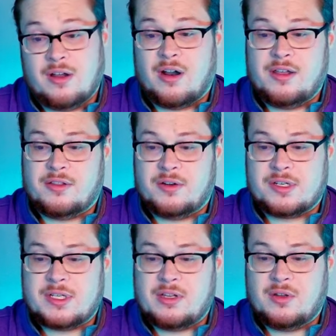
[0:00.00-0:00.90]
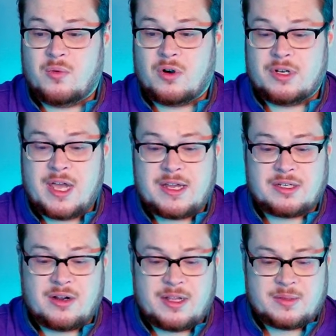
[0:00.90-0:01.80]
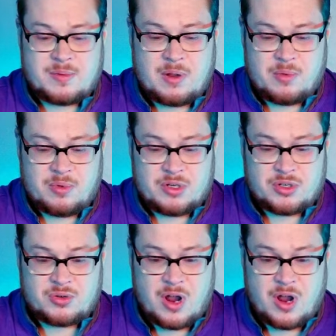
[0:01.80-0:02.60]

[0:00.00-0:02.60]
All right, they're extending the war into Asgard. That's probably true.